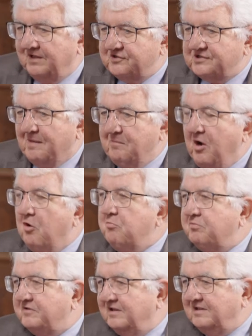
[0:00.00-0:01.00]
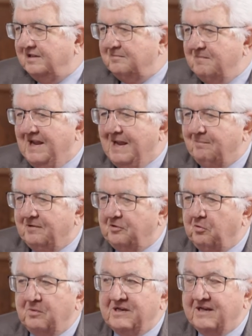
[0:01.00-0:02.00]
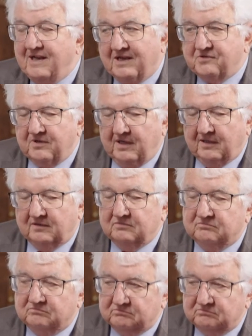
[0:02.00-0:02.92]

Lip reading: some hope that it may happen only next year,